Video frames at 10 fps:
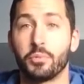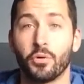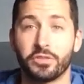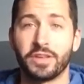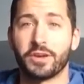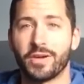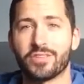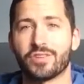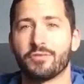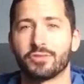Both Nico
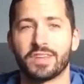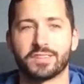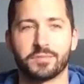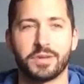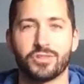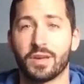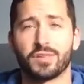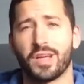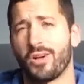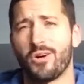and Jeff were texting me, and
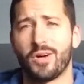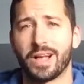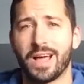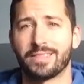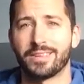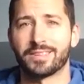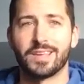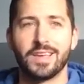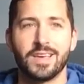Jeff's like, "Oh, I got this."